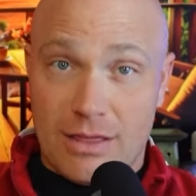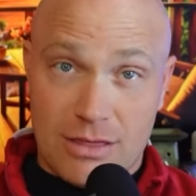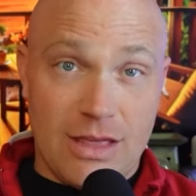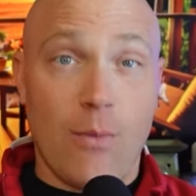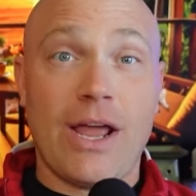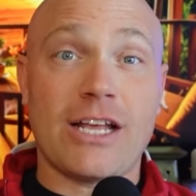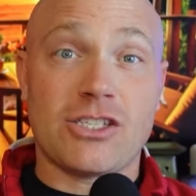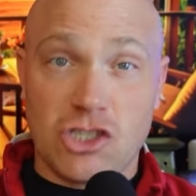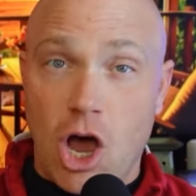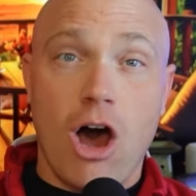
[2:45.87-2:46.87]
that we can
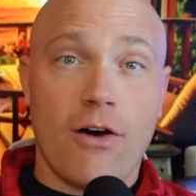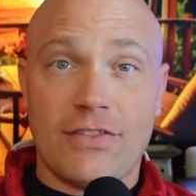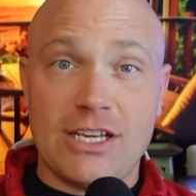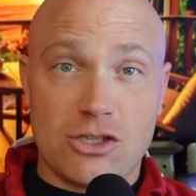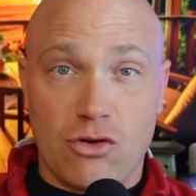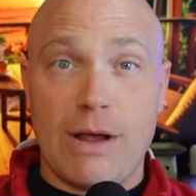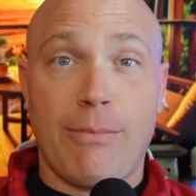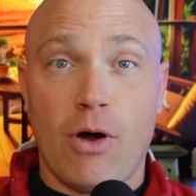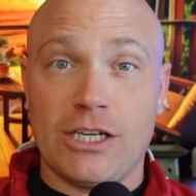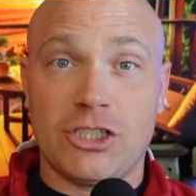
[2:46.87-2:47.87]
solve these three
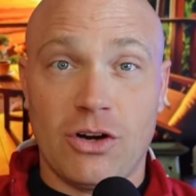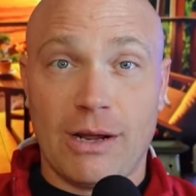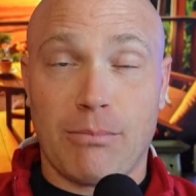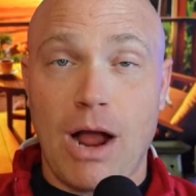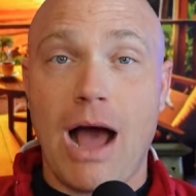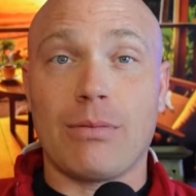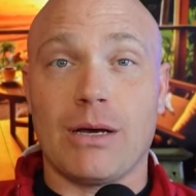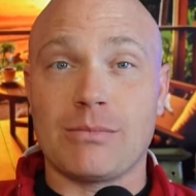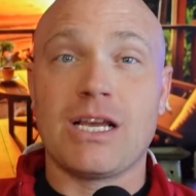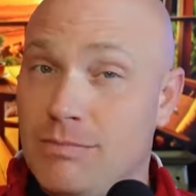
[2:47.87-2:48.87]
point shooting
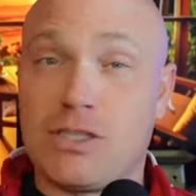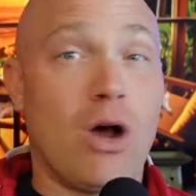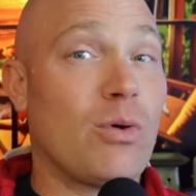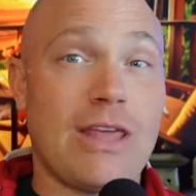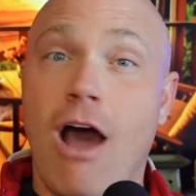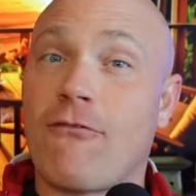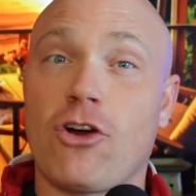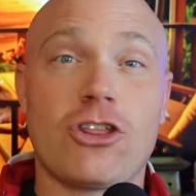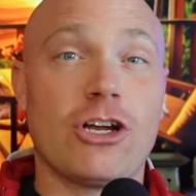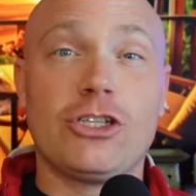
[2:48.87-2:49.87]
problems. So without
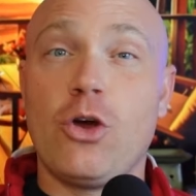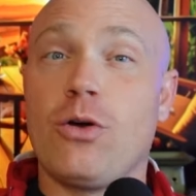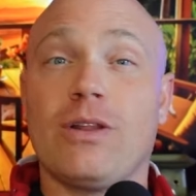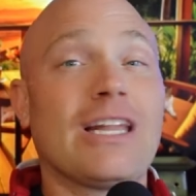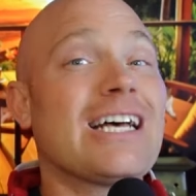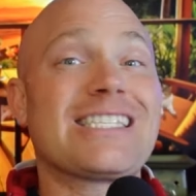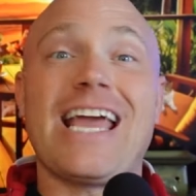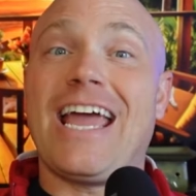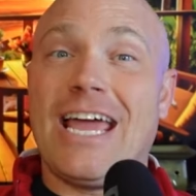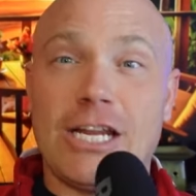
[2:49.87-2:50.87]
further ado, let's
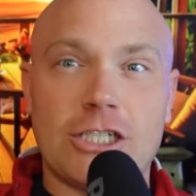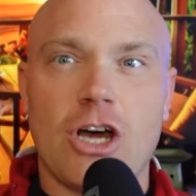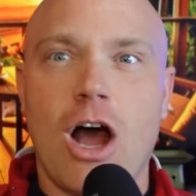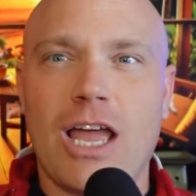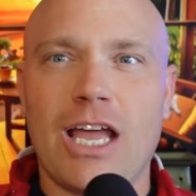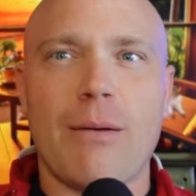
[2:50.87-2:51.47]
get into talking